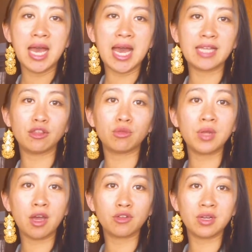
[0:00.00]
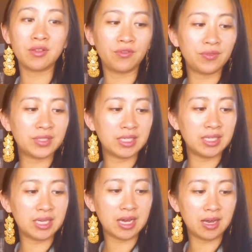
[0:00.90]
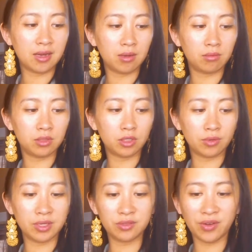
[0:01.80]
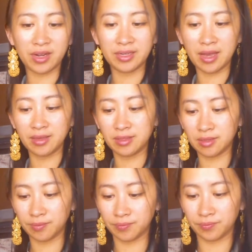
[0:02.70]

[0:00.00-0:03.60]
at 350 degrees Fahrenheit.